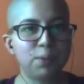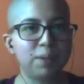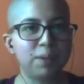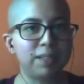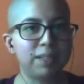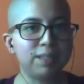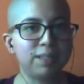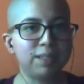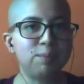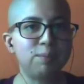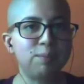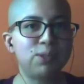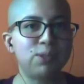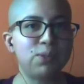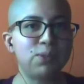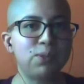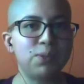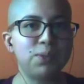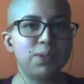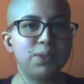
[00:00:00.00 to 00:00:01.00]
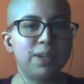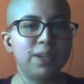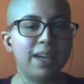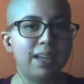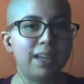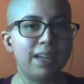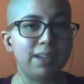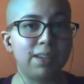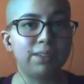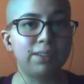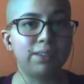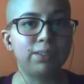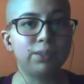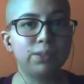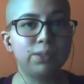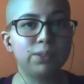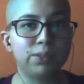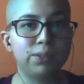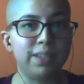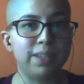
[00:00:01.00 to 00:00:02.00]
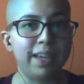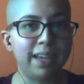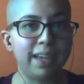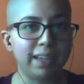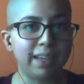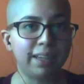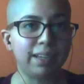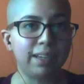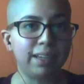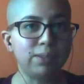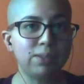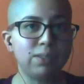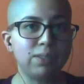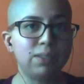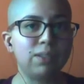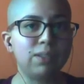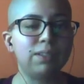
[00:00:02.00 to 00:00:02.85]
welcome to another Google Hangout